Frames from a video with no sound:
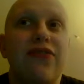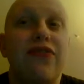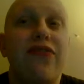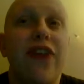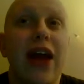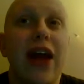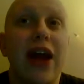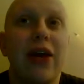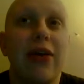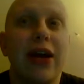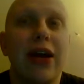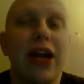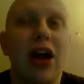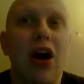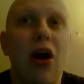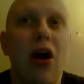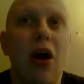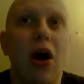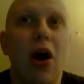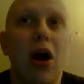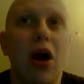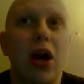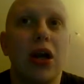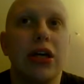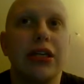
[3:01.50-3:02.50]
very
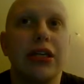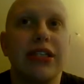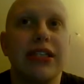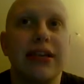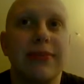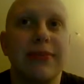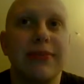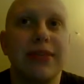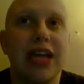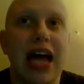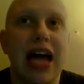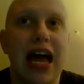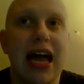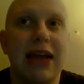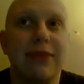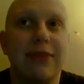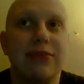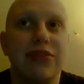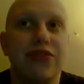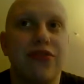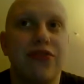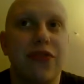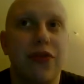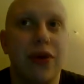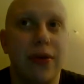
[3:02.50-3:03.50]
hard
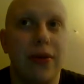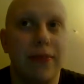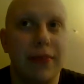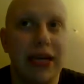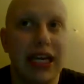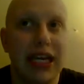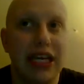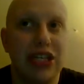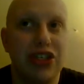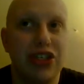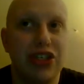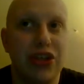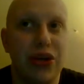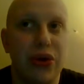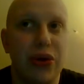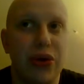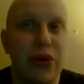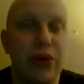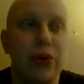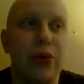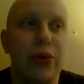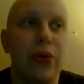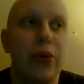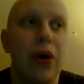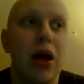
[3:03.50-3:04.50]
sometimes for me
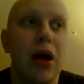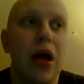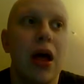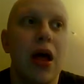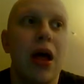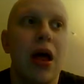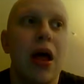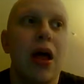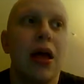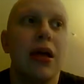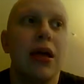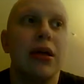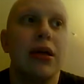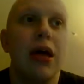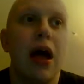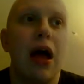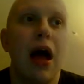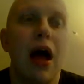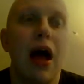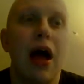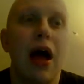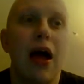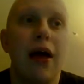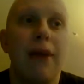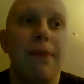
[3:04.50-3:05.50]
to
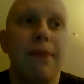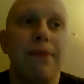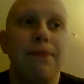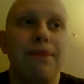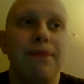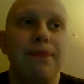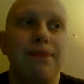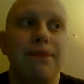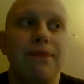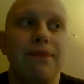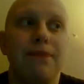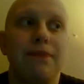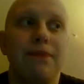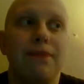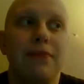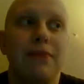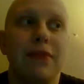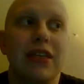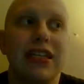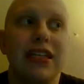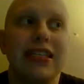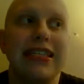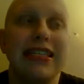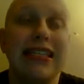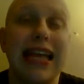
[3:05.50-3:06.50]
um,
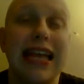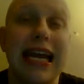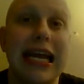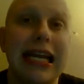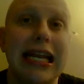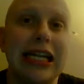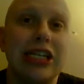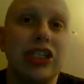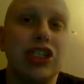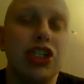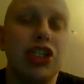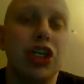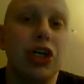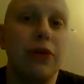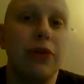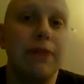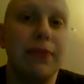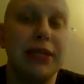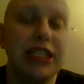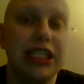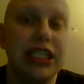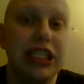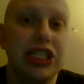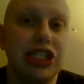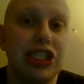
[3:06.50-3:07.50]
sit in certain
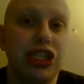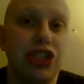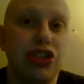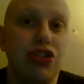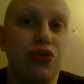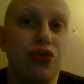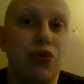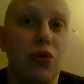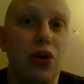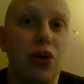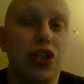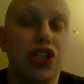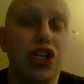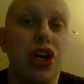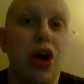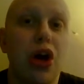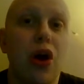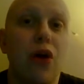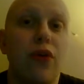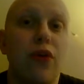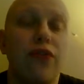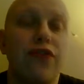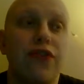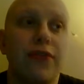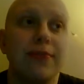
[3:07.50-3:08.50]
positions or to
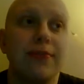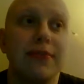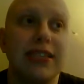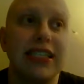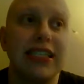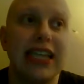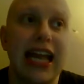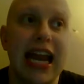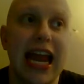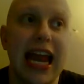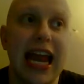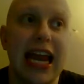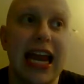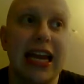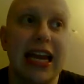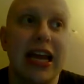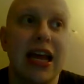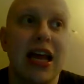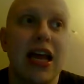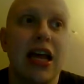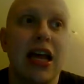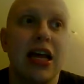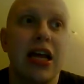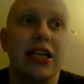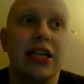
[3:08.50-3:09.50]
go from sitting
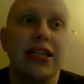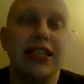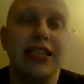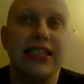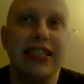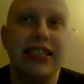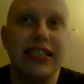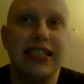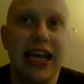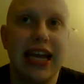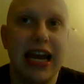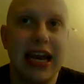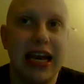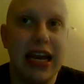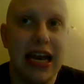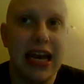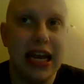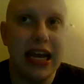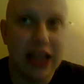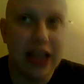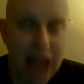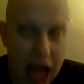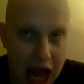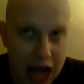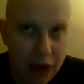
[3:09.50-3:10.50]
to
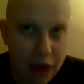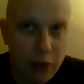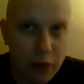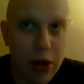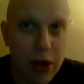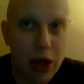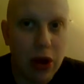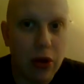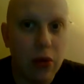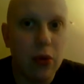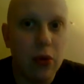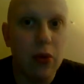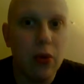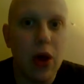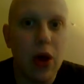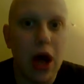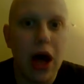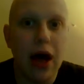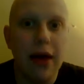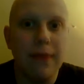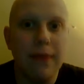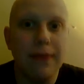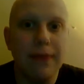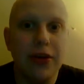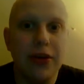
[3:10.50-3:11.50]
standing. I will
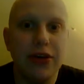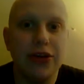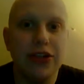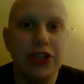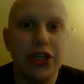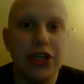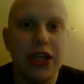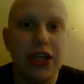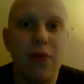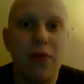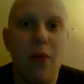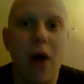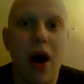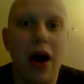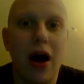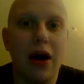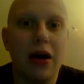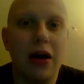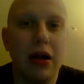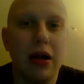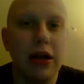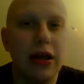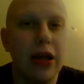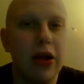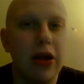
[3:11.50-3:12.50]
um, usually
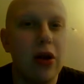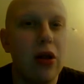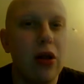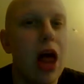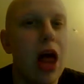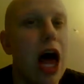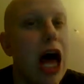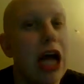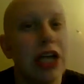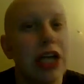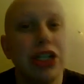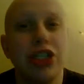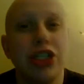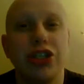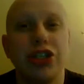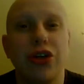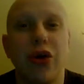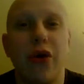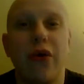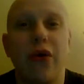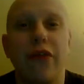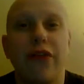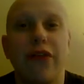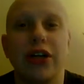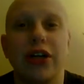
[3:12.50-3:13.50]
walk a little hunched
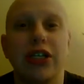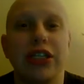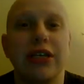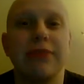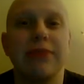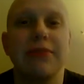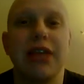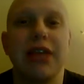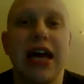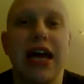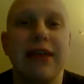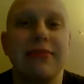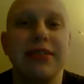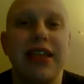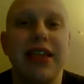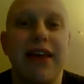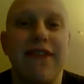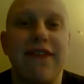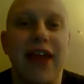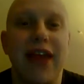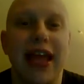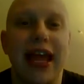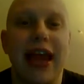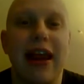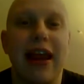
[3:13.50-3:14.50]
over sometimes
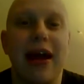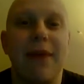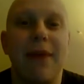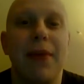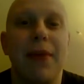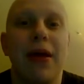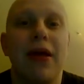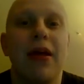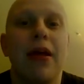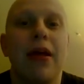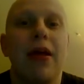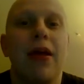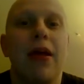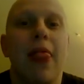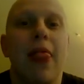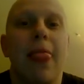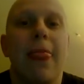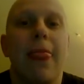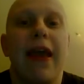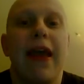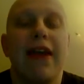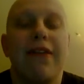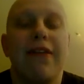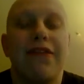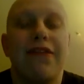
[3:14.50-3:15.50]
if I get up
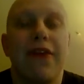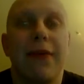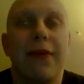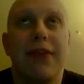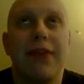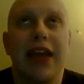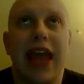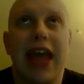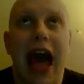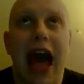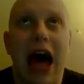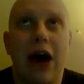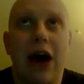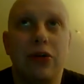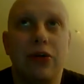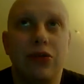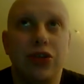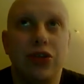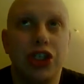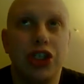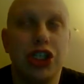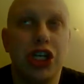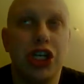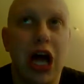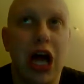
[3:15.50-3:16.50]
like from the
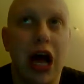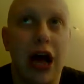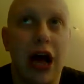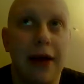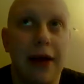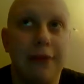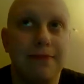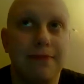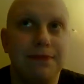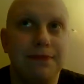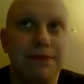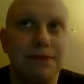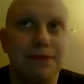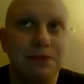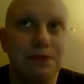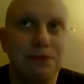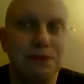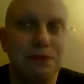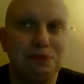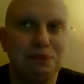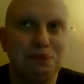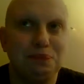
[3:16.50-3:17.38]
couch um,